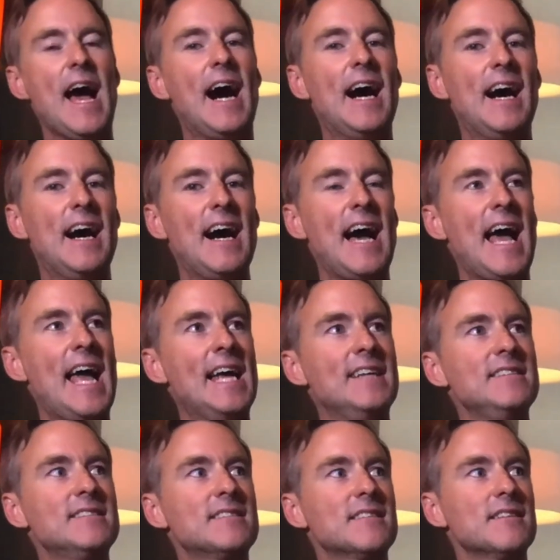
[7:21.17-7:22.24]

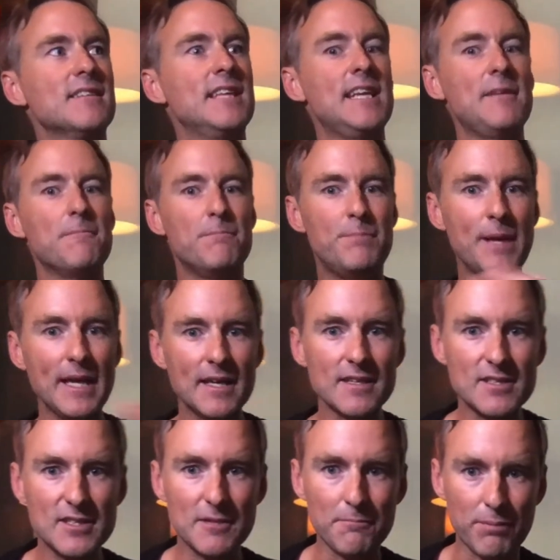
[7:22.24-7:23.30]
And the
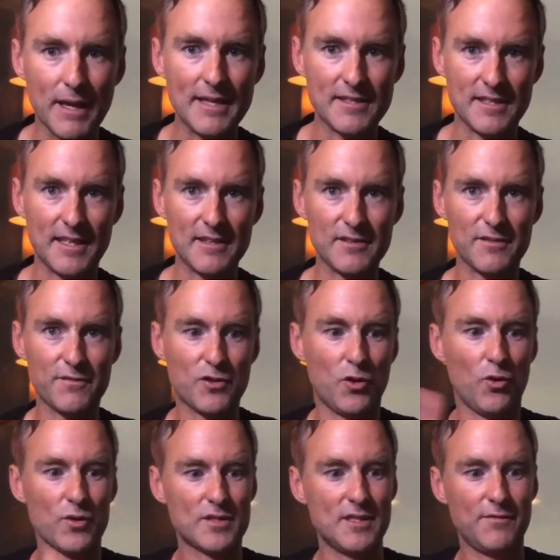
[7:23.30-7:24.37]
biggest blessings, of
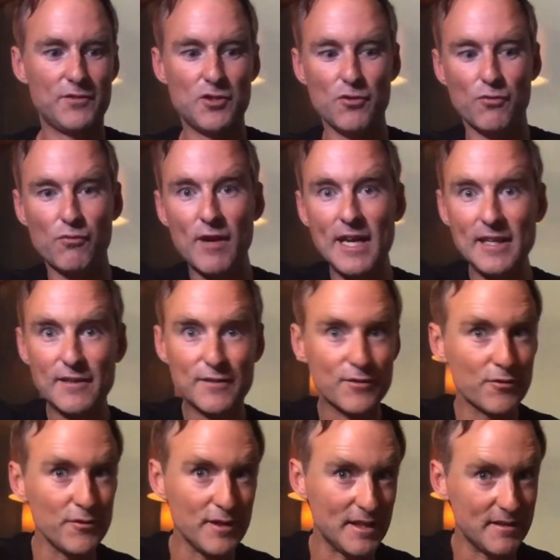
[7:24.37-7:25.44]
course, if you read
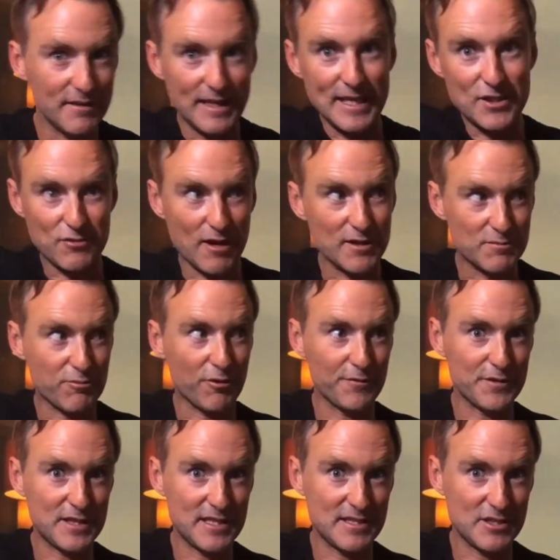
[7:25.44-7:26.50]
through Israel's
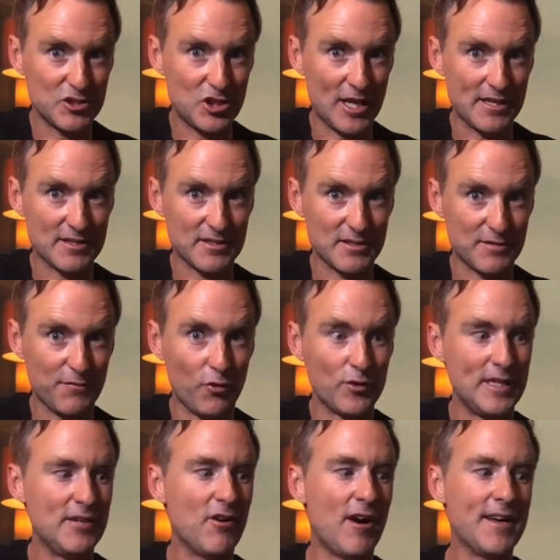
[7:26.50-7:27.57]
prophecies in Genesis
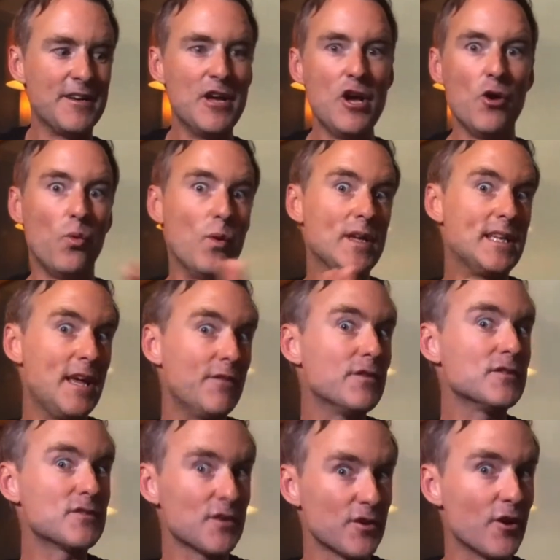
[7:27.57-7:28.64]
49, were
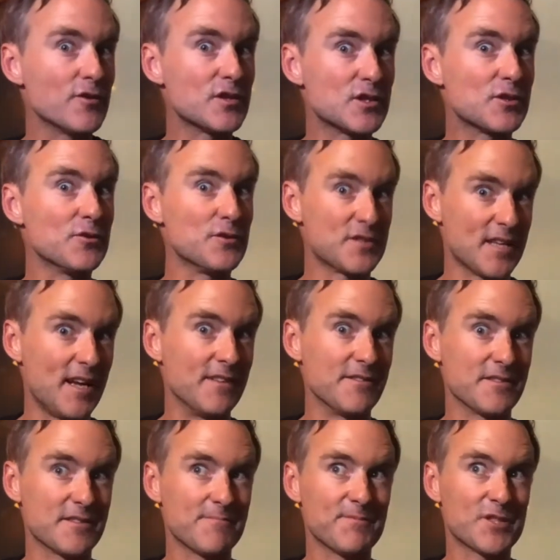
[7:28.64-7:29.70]
given to those two
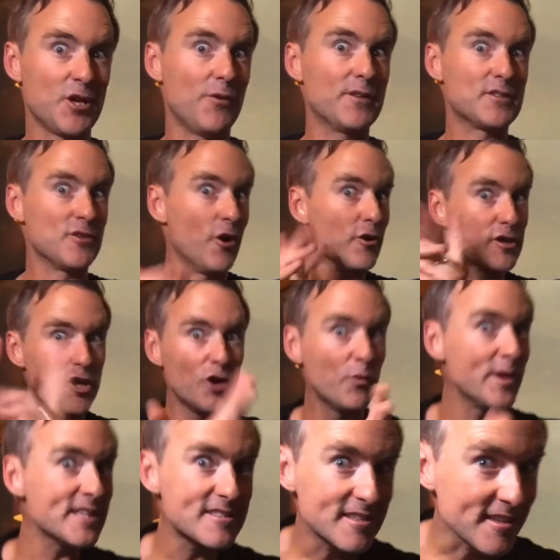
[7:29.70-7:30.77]
sons. So it's no
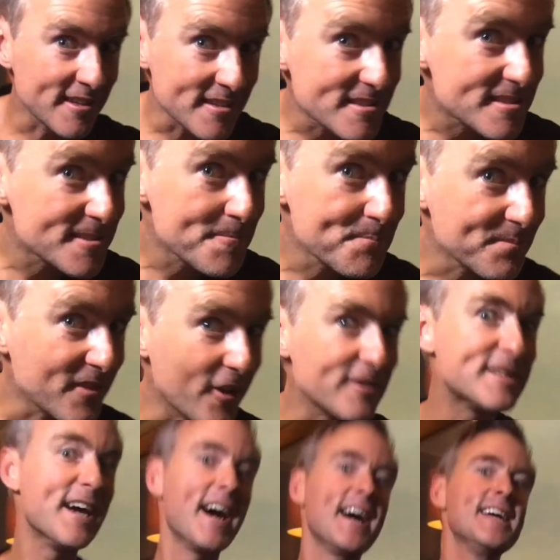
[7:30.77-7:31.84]
coincidence,
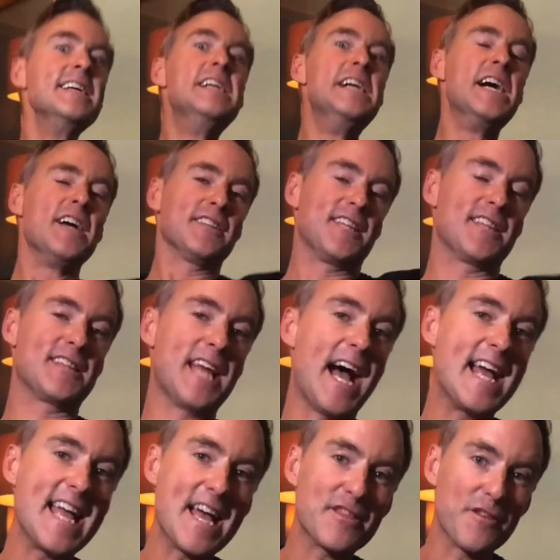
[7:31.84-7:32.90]
okay, that
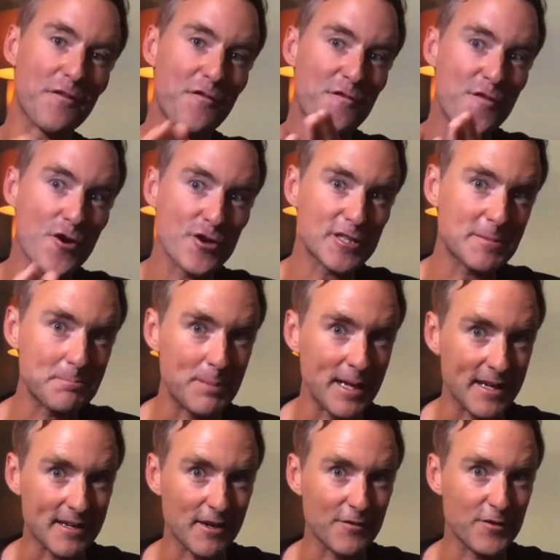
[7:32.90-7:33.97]
they had the first
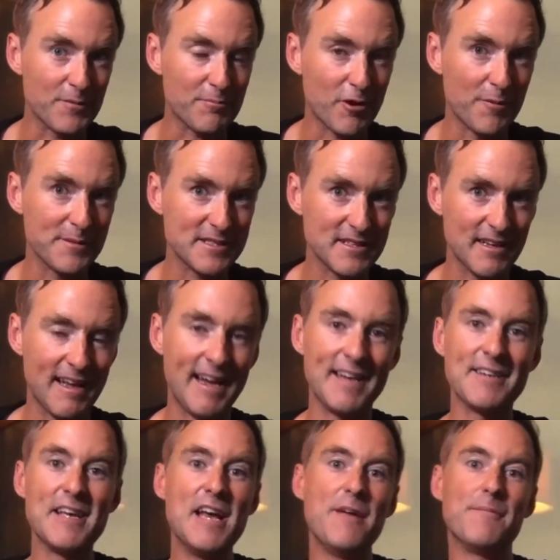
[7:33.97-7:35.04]
pick of the promised
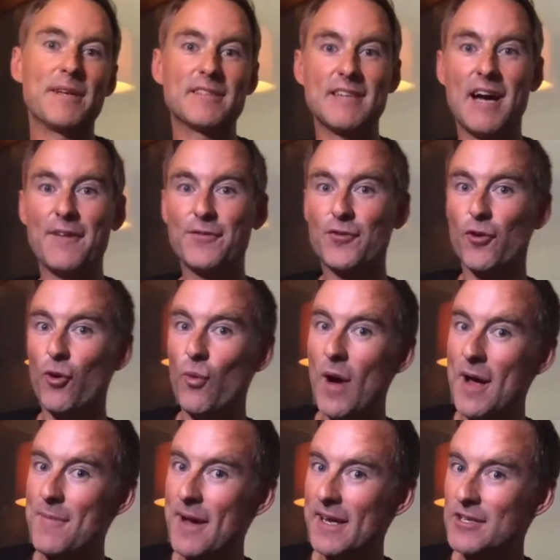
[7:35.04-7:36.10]
land because after all,
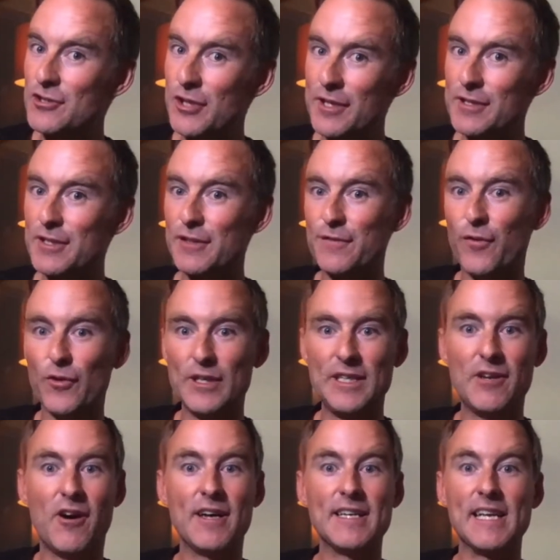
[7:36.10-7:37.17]
way back in Genesis
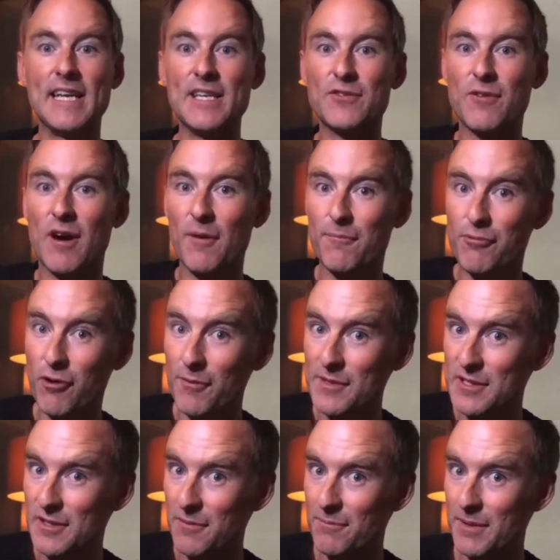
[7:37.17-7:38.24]
49, Israel
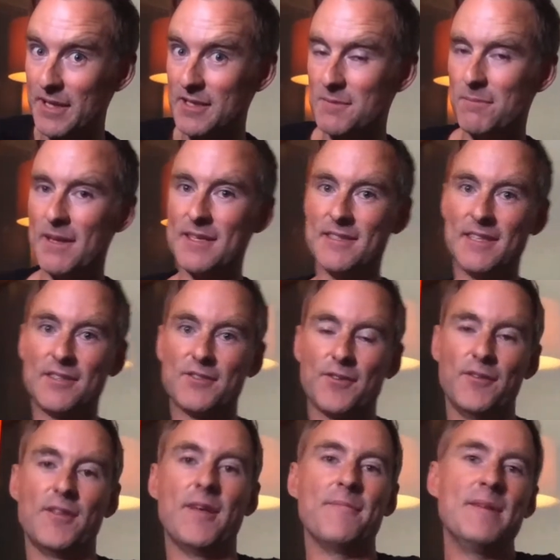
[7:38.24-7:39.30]
promised the biggest blessing
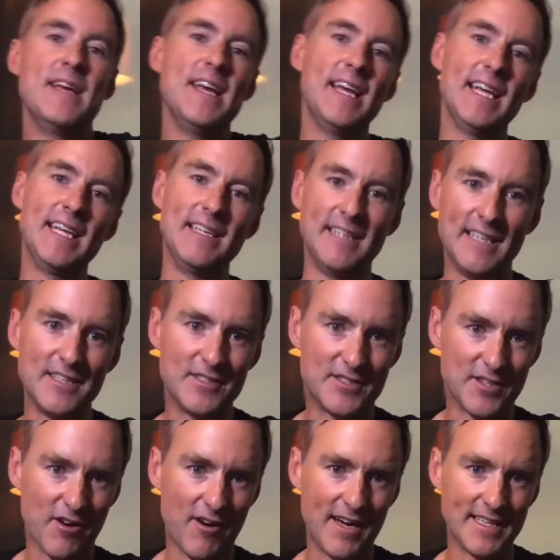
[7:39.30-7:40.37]
to them in his
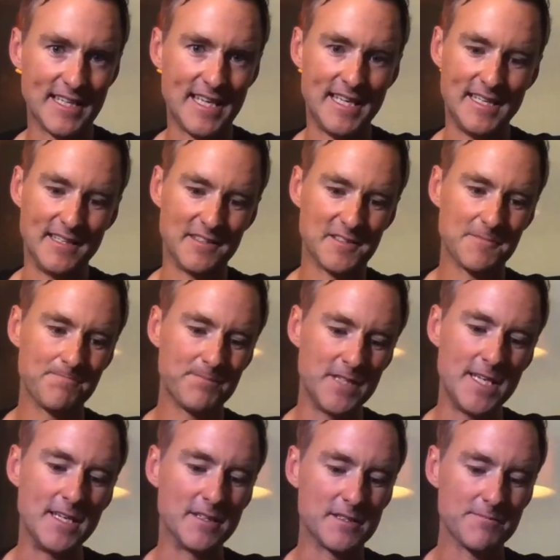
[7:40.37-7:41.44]
dying
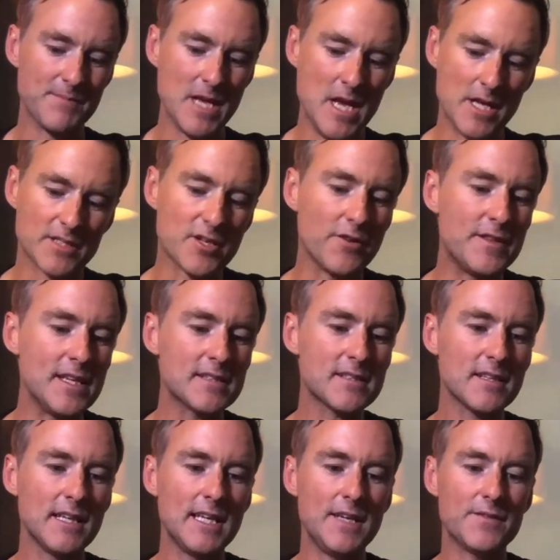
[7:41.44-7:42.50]
years. So this
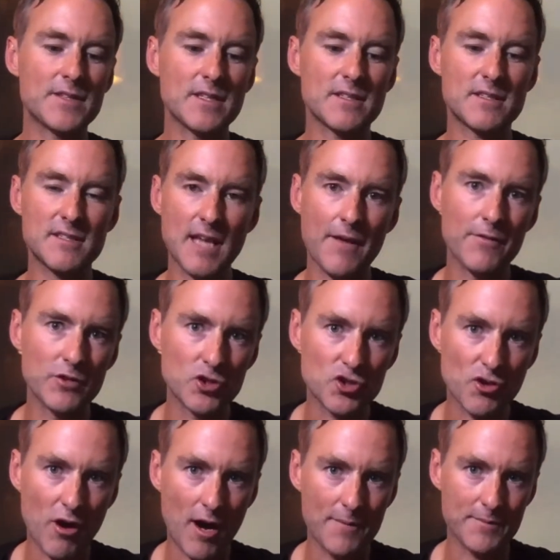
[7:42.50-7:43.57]
leaves 7
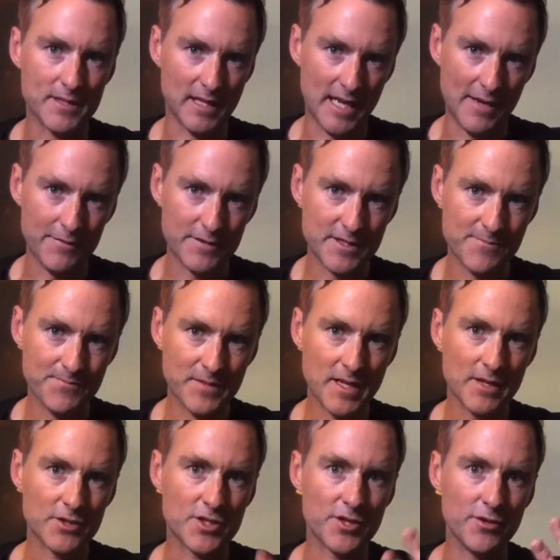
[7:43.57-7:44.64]
tribes left
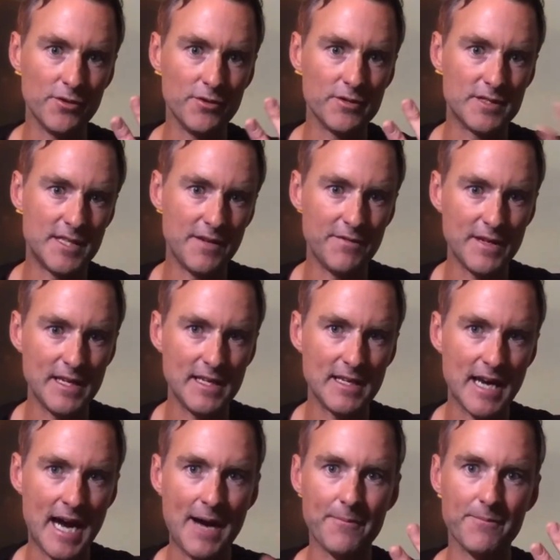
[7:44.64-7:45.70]
to
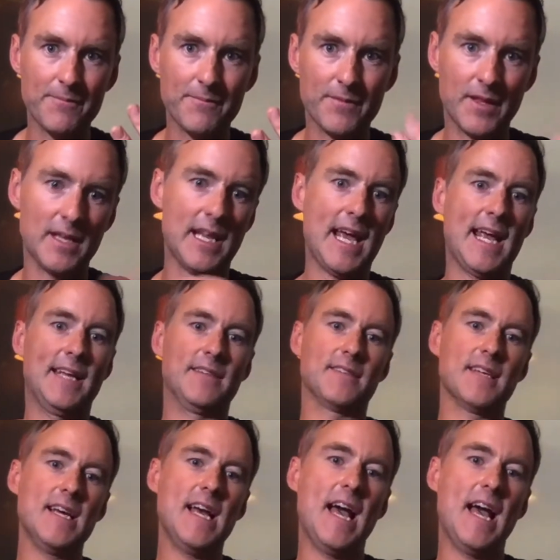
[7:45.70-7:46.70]
divvy up the land.